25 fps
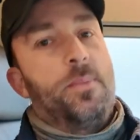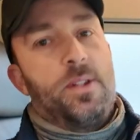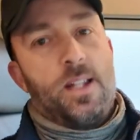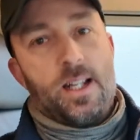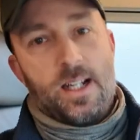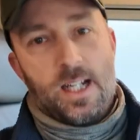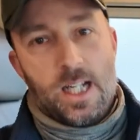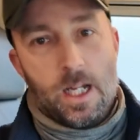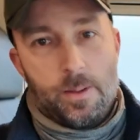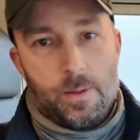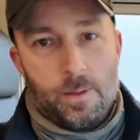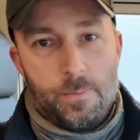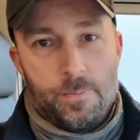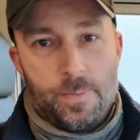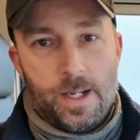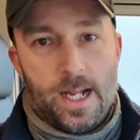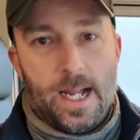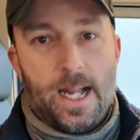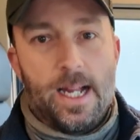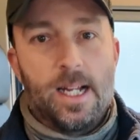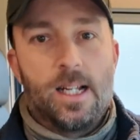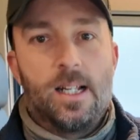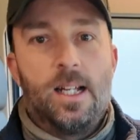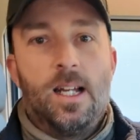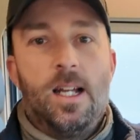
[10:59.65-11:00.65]
then coming
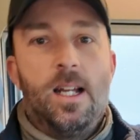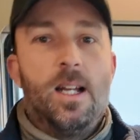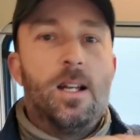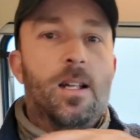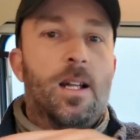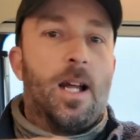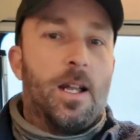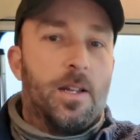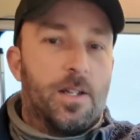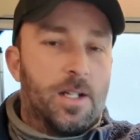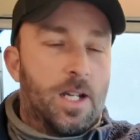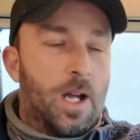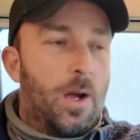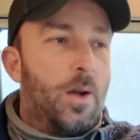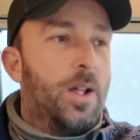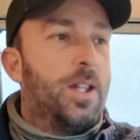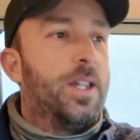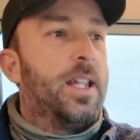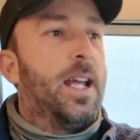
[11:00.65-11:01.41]
back and going